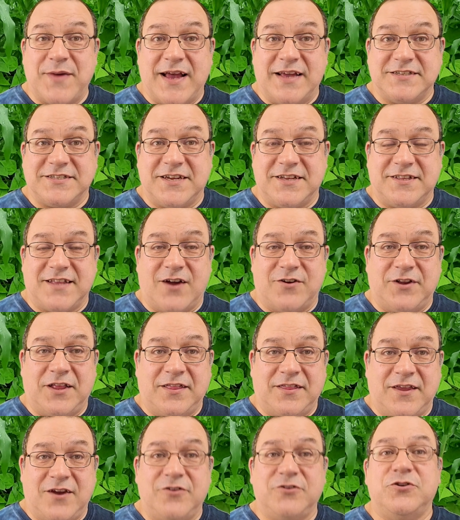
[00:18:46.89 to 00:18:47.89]
basket down
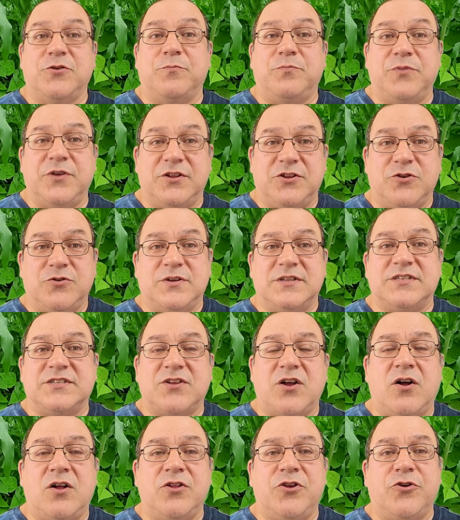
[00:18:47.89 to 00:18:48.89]
in there, and you
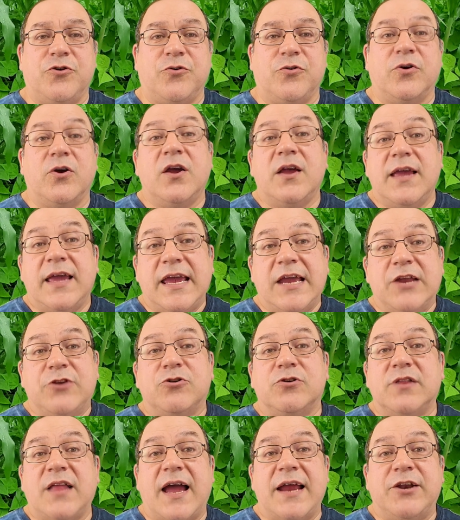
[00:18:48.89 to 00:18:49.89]
install your
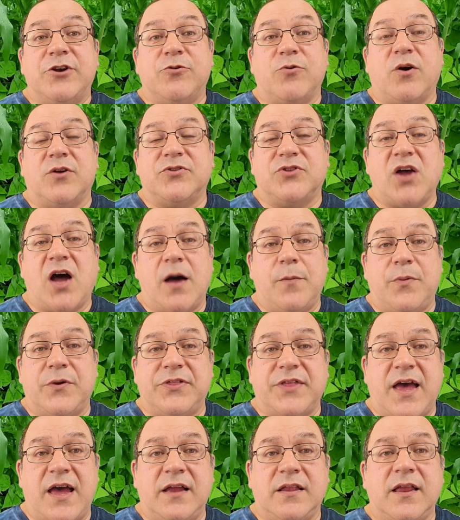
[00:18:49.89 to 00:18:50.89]
inner liner on top
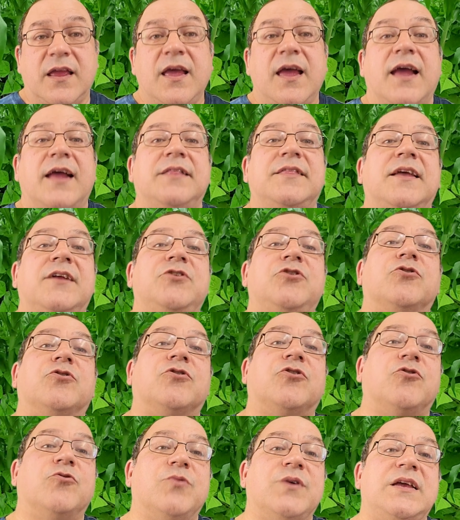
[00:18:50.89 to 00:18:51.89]
of that, and then your
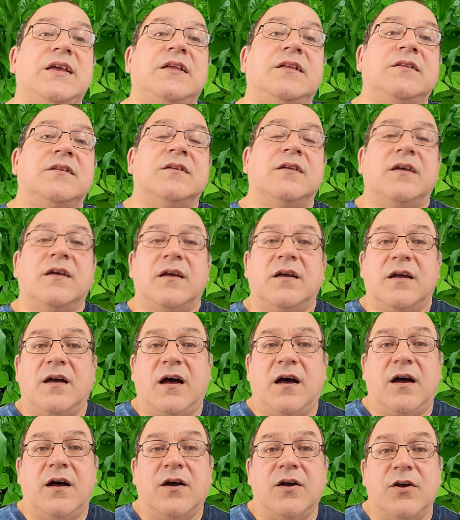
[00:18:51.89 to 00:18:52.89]
green
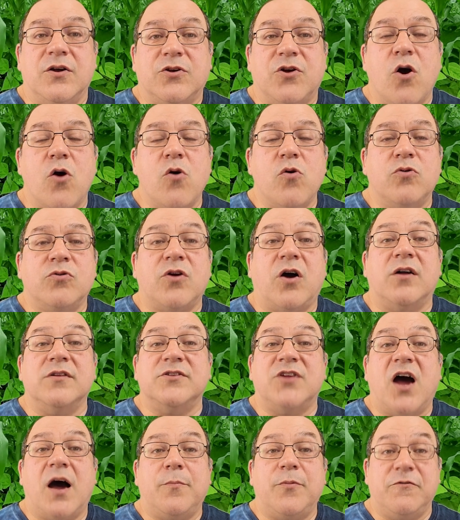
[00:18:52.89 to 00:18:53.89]
cone on
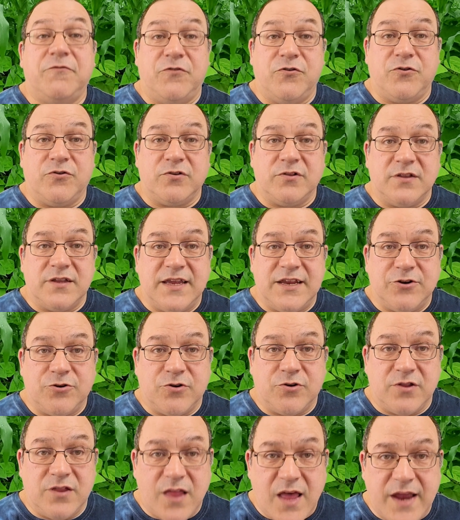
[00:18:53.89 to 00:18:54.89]
top of your
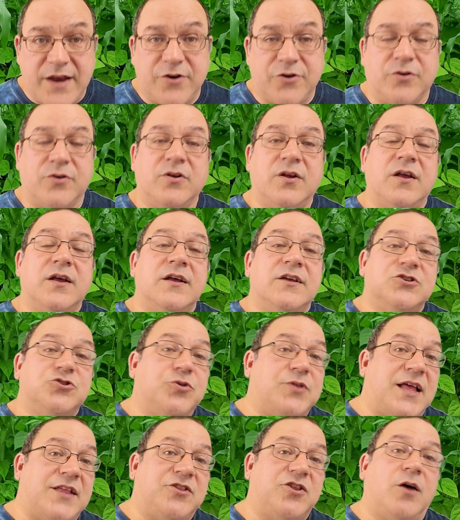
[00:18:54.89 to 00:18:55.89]
inner liner. So
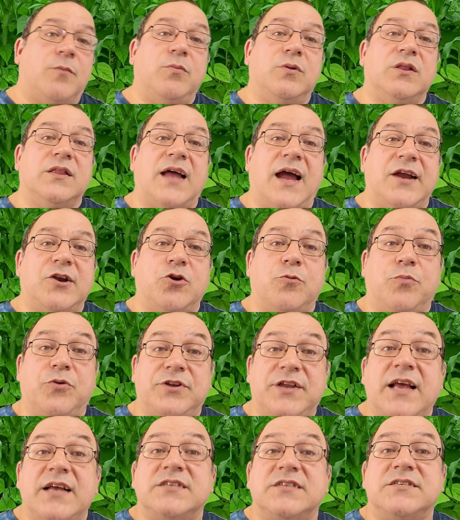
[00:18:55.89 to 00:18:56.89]
that double liner
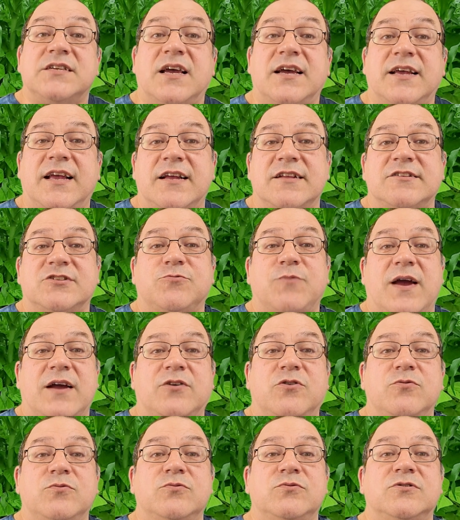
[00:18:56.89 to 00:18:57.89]
protects against
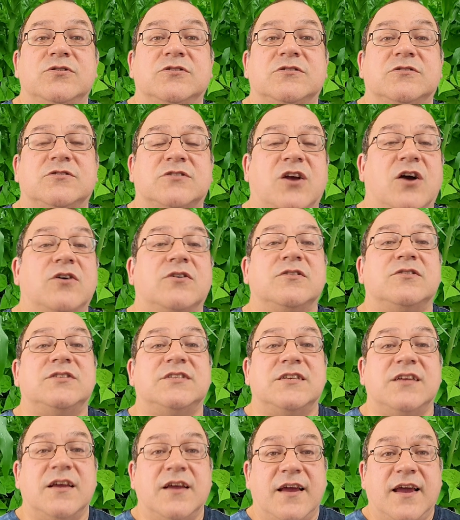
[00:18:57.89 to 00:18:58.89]
raccoons,
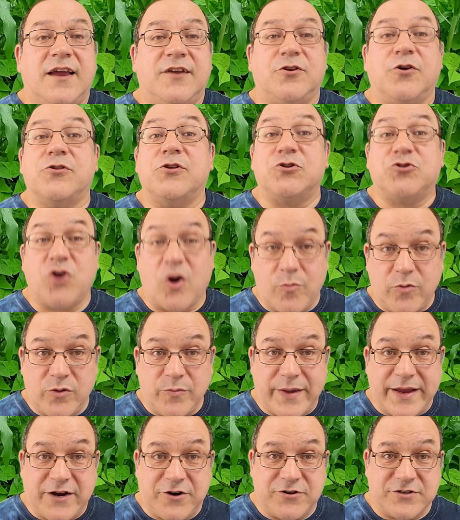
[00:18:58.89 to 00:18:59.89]
skunks, and other
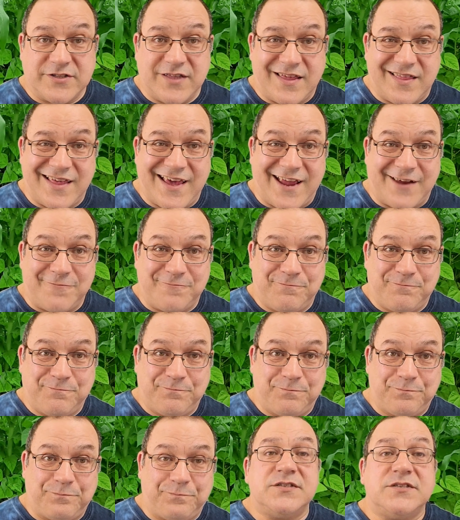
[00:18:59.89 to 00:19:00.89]
troublemakers like that.
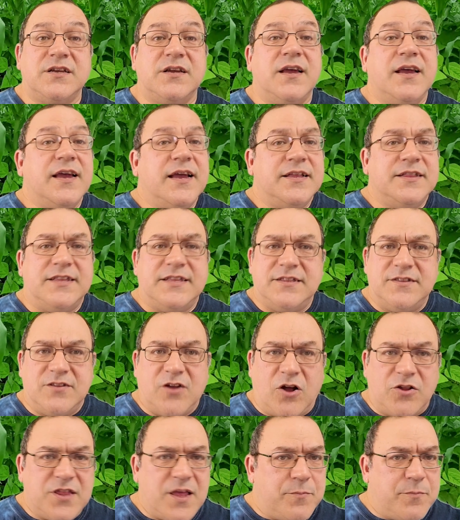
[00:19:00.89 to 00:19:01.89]

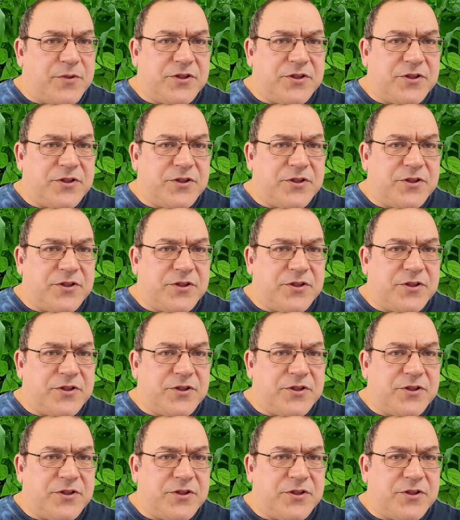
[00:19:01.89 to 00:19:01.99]
All that